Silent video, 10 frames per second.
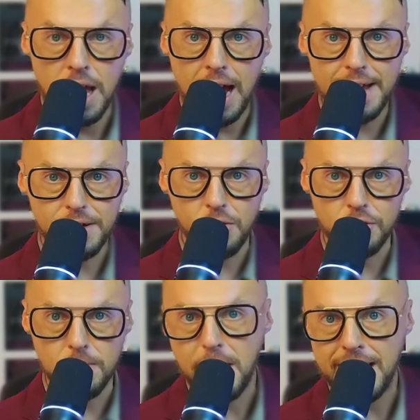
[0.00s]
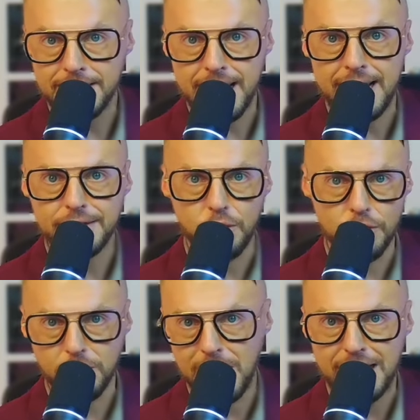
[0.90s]
either on your podcast, on
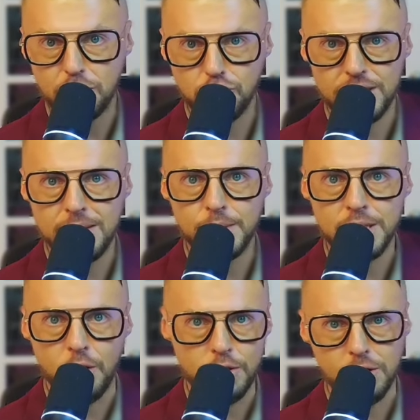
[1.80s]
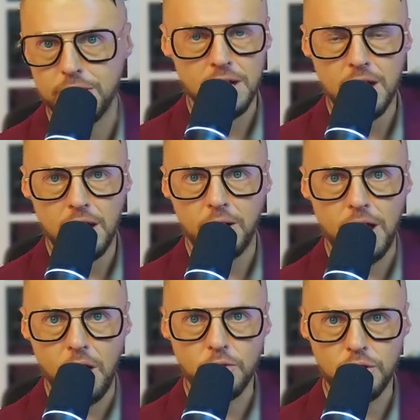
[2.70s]
your live streams, on your
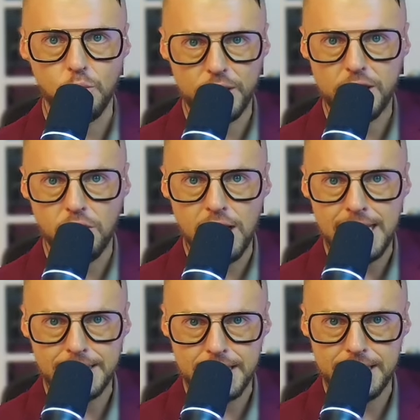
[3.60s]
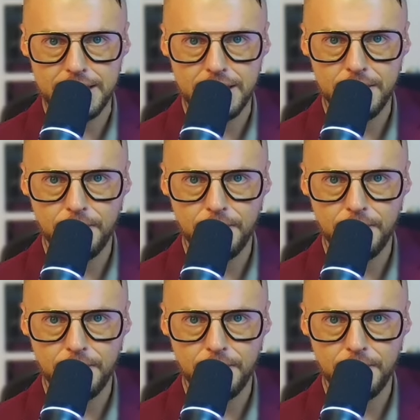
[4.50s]
on with your content,